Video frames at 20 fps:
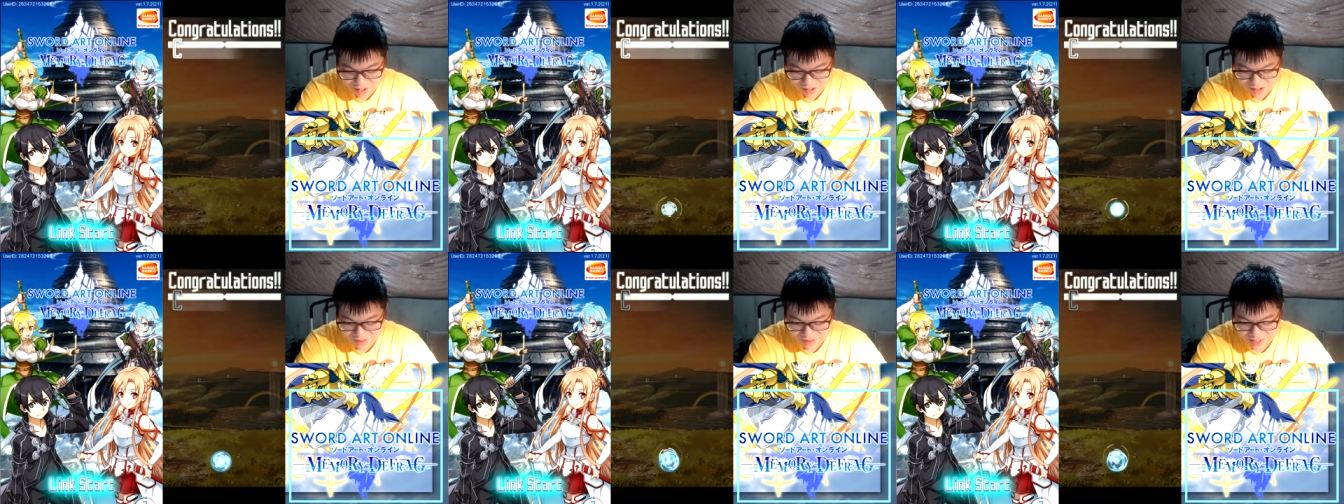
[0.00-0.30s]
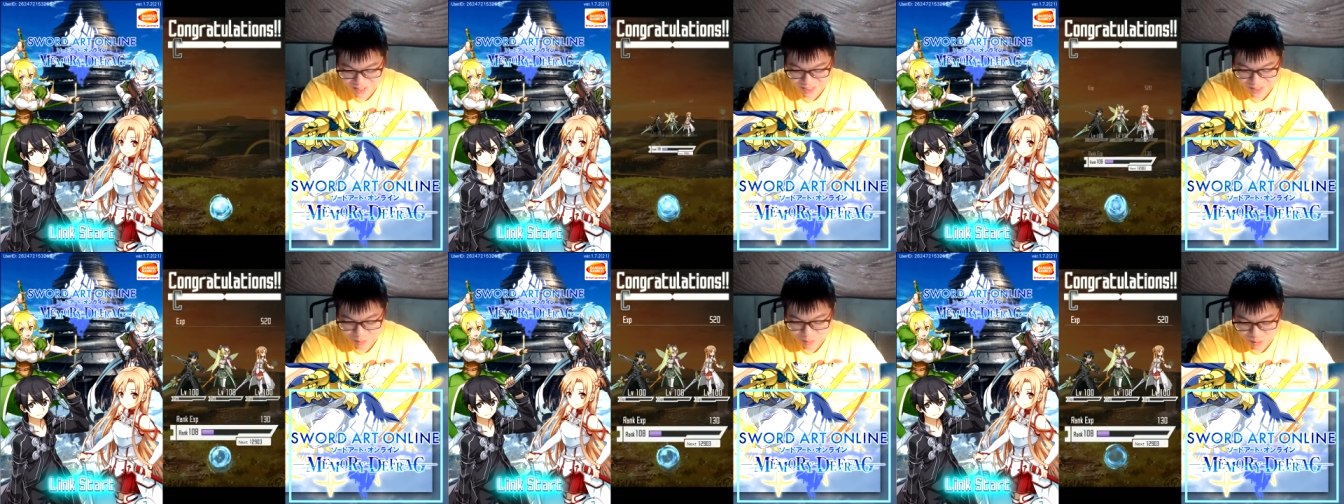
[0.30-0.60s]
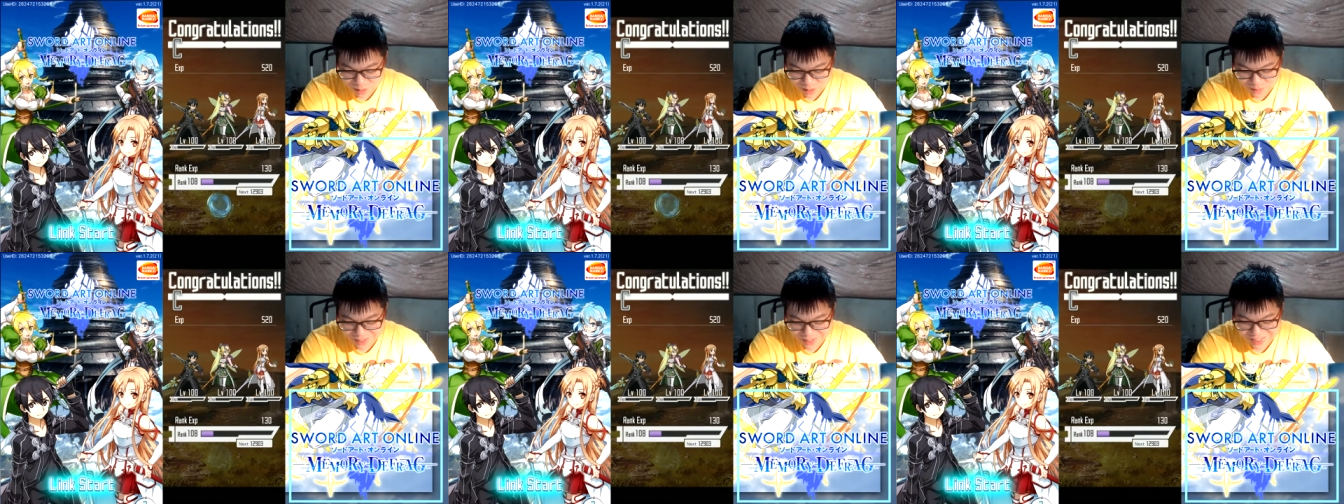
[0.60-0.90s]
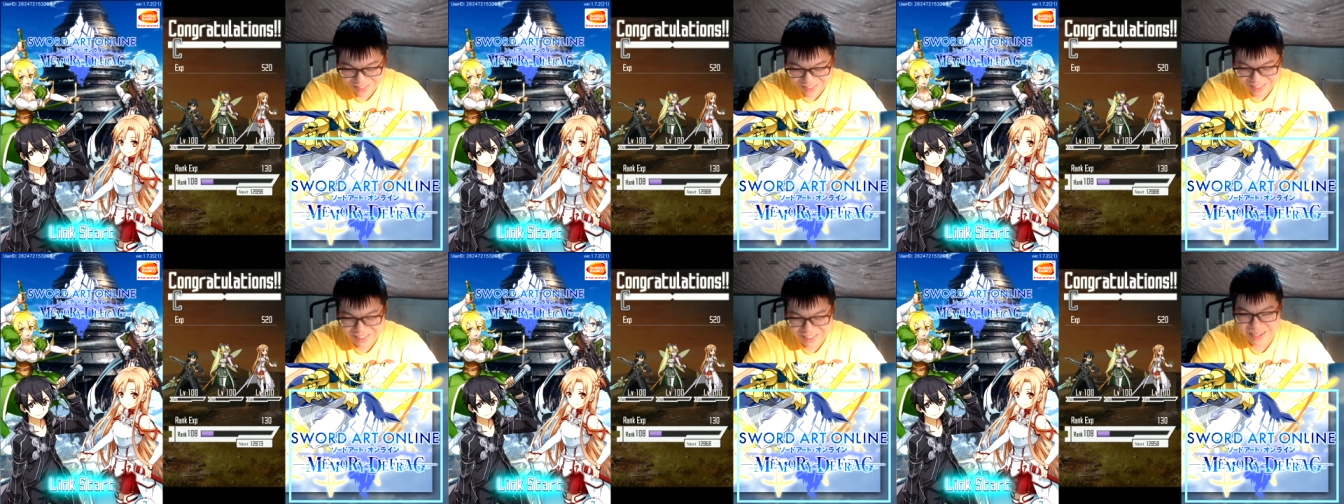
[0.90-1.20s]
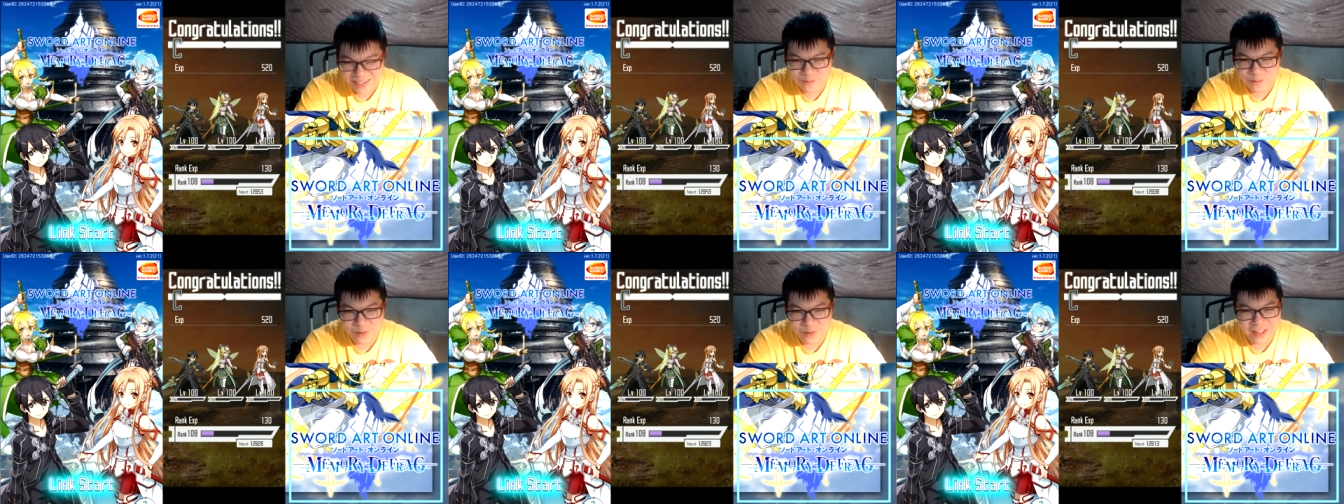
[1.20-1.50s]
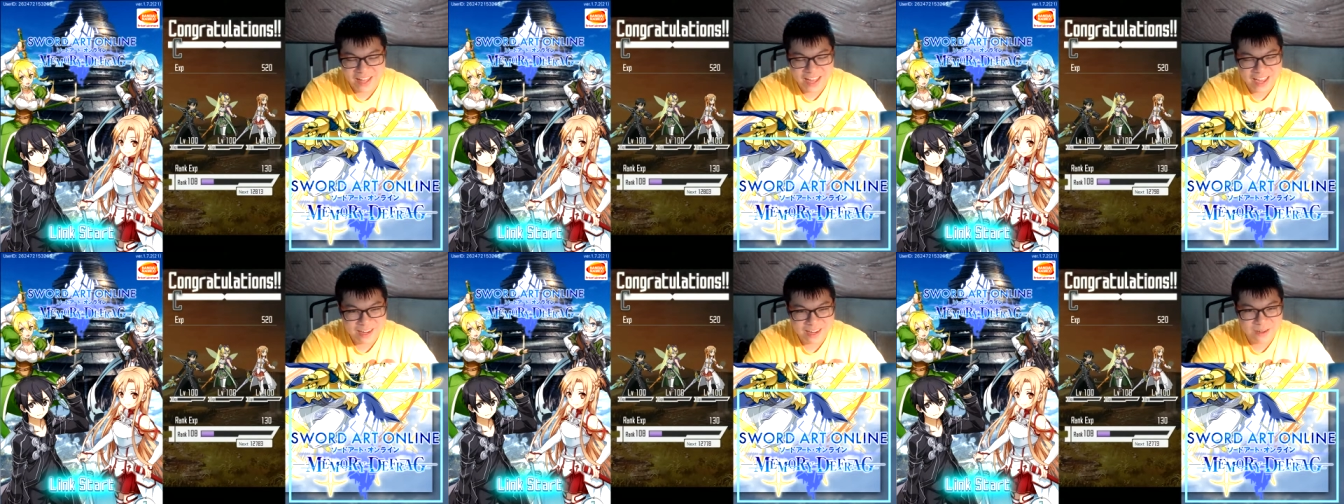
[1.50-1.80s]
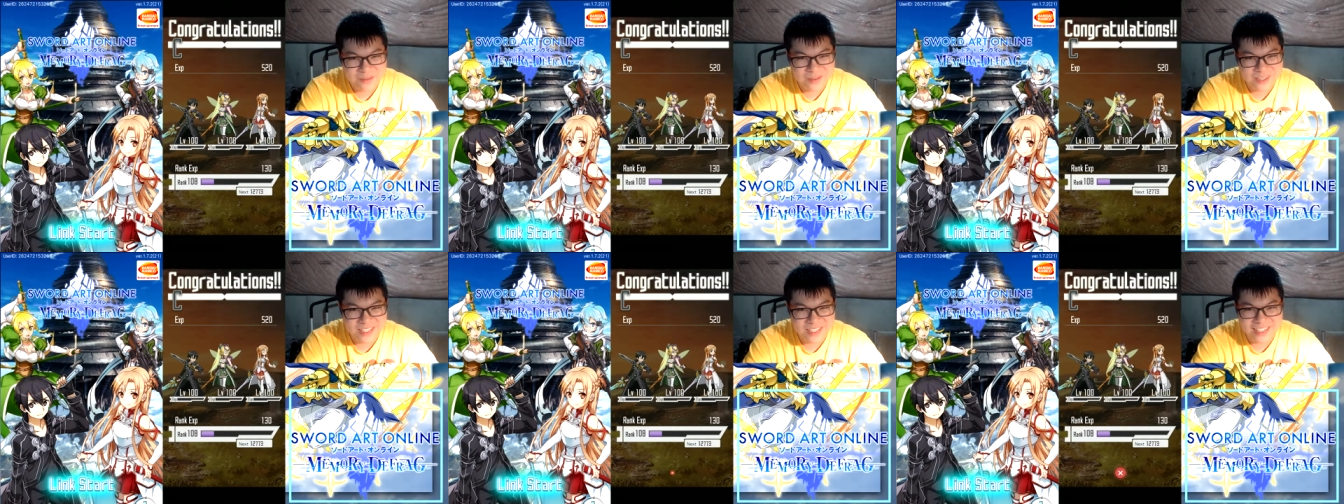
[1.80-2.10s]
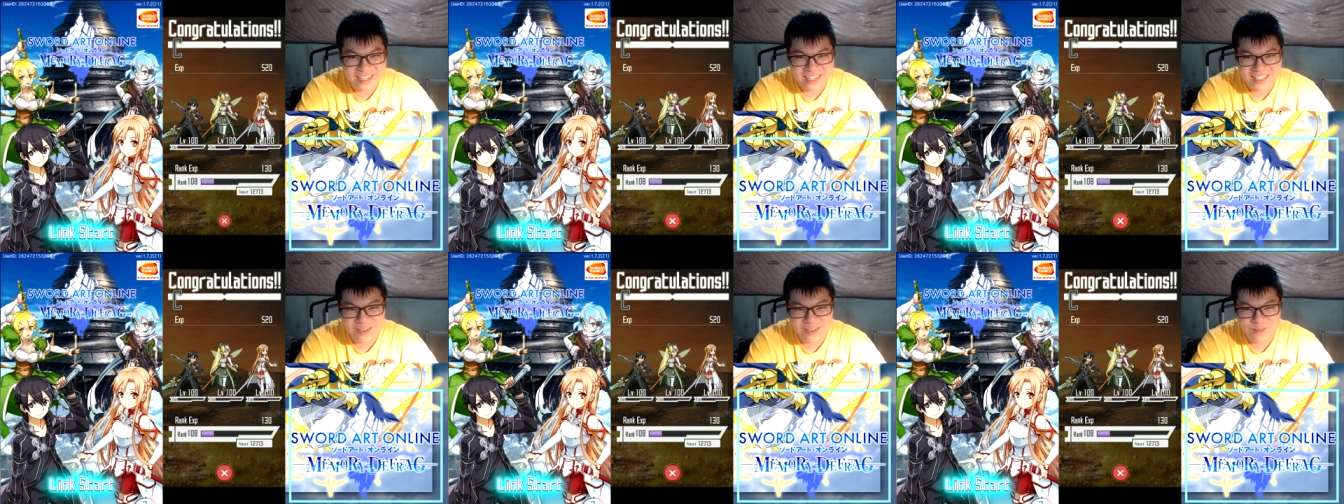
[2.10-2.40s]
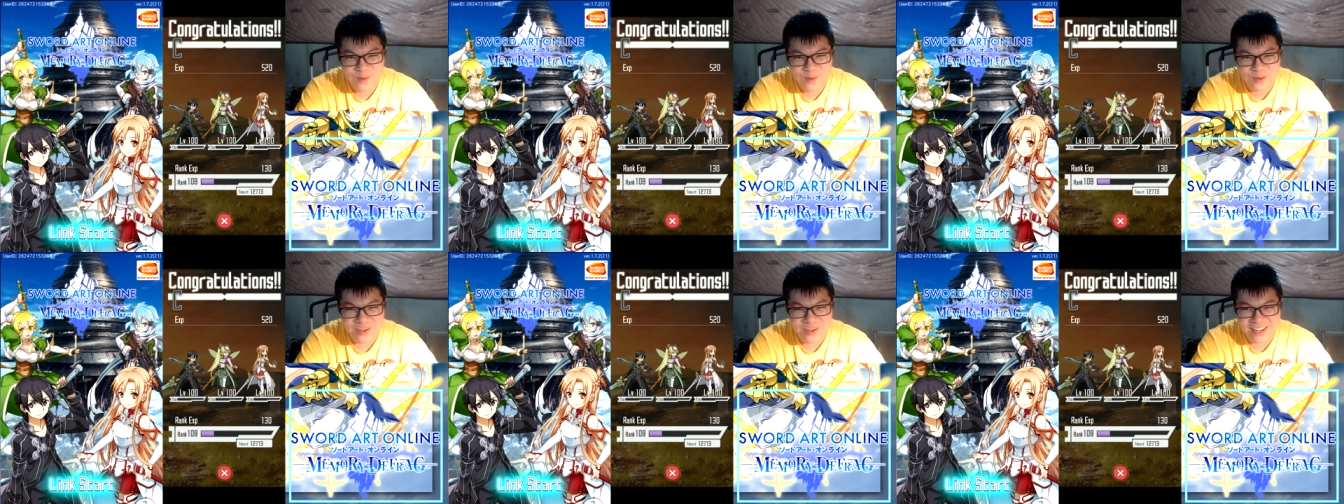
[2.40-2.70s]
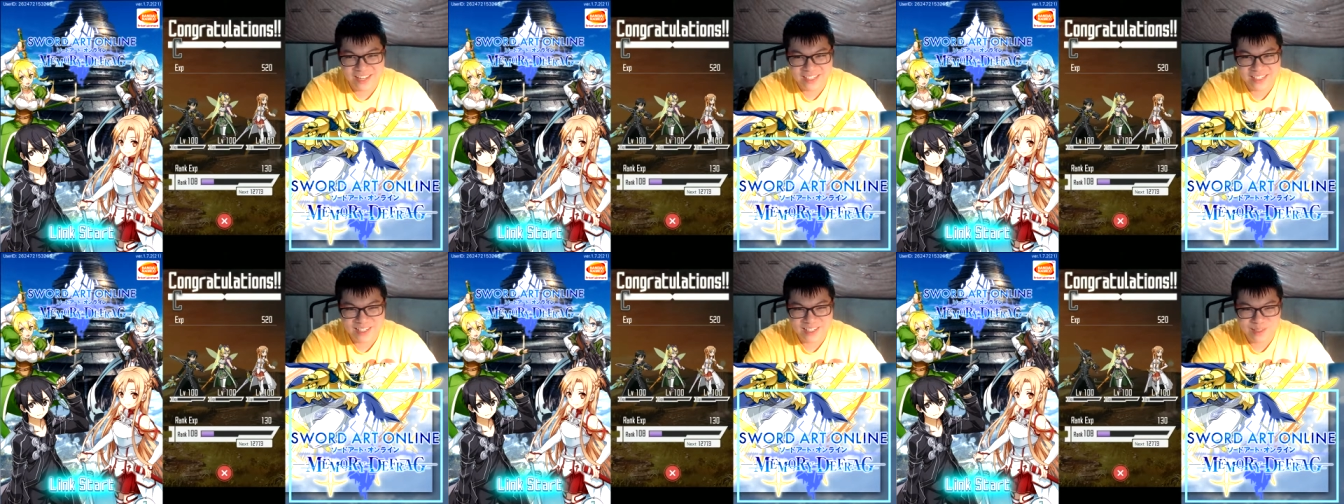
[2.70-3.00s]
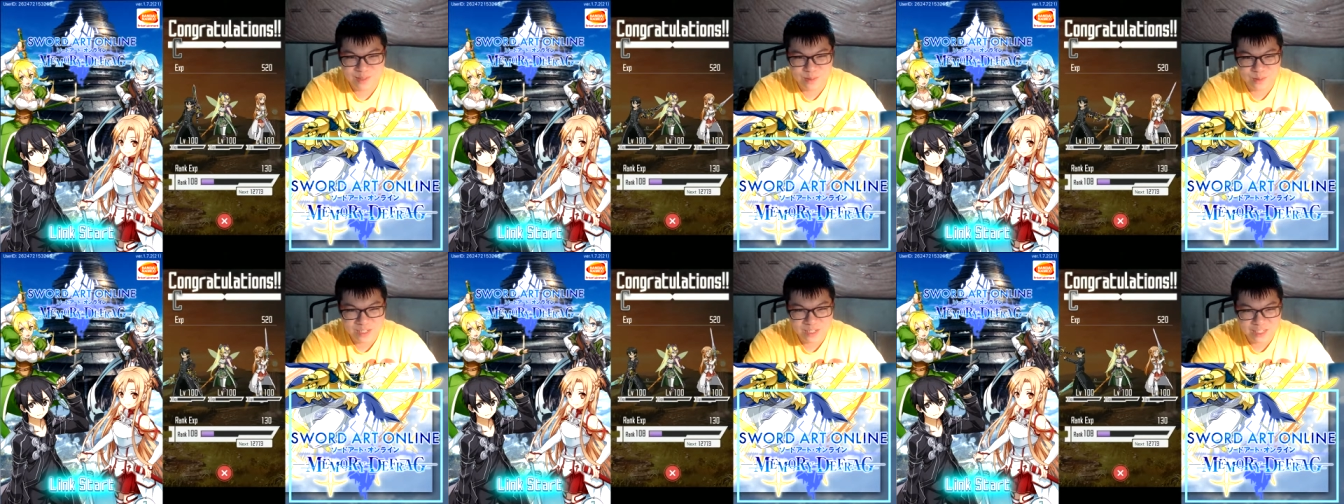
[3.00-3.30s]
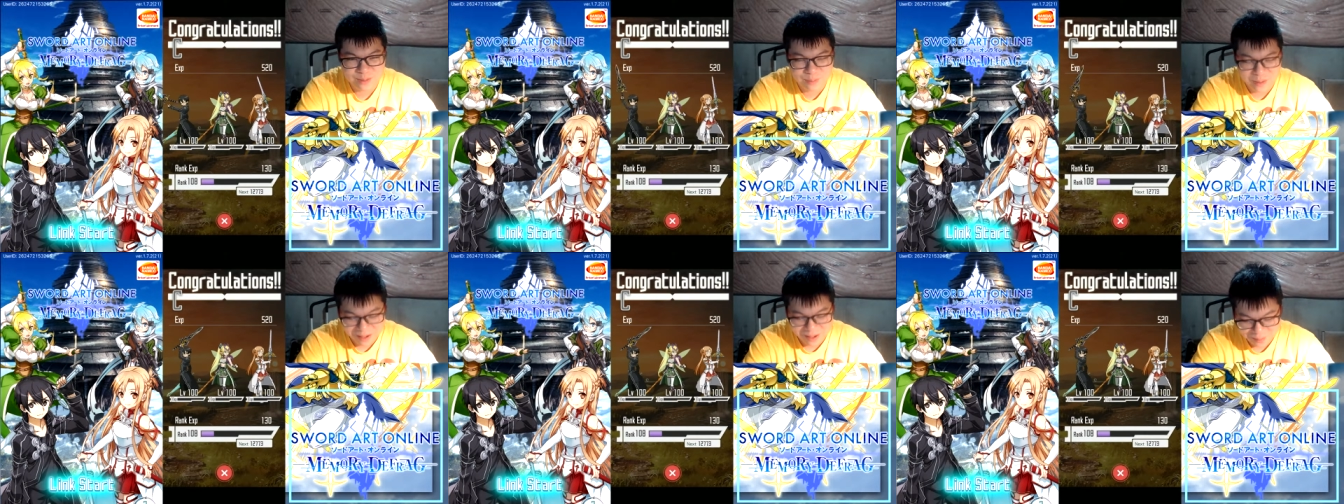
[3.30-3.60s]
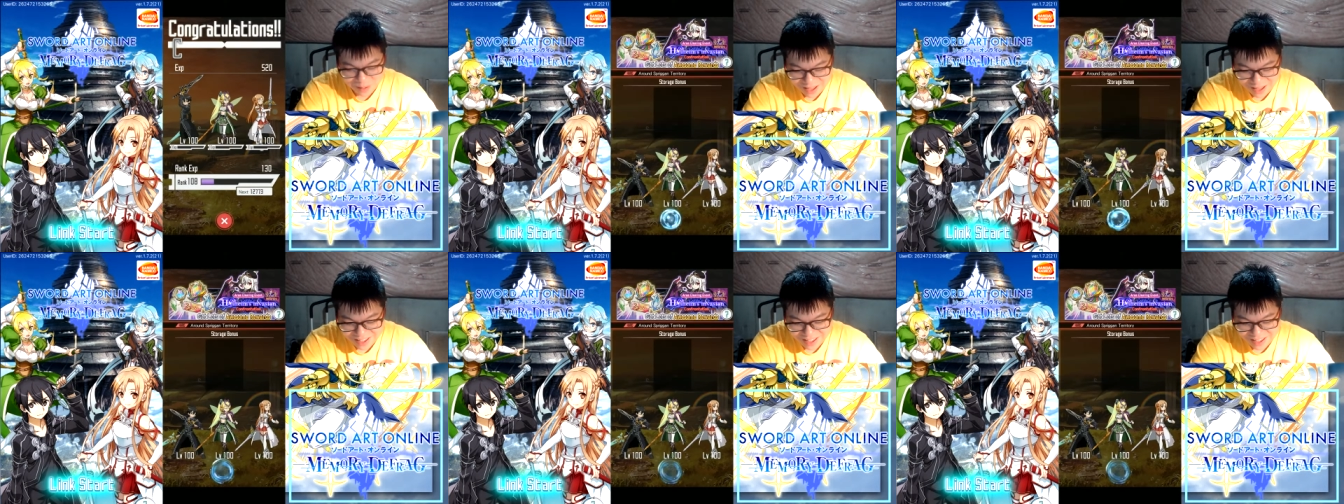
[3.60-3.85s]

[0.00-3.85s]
you just previously did for the heck of it to test if you can SS3 spam.